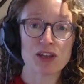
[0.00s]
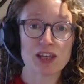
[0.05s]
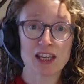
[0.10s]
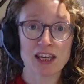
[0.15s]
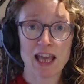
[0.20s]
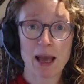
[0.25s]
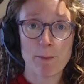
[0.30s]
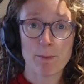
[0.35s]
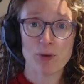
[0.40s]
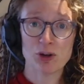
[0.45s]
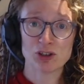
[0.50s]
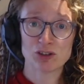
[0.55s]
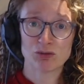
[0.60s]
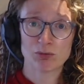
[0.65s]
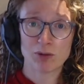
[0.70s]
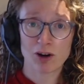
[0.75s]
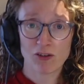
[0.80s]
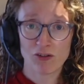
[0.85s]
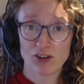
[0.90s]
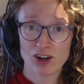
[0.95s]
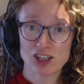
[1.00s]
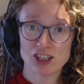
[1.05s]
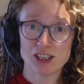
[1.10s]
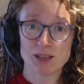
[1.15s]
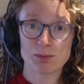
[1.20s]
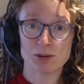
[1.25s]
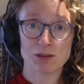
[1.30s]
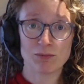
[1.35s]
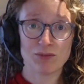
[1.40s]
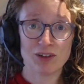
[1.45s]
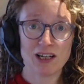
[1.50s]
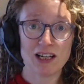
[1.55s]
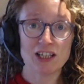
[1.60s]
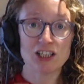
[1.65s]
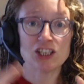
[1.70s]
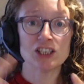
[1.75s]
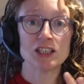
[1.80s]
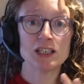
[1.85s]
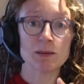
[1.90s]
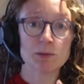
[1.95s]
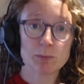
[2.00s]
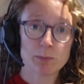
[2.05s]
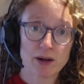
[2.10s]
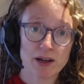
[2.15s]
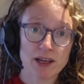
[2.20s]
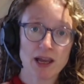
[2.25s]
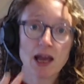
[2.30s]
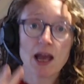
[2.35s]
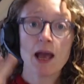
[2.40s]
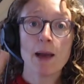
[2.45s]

can get most from our friendships and relationships by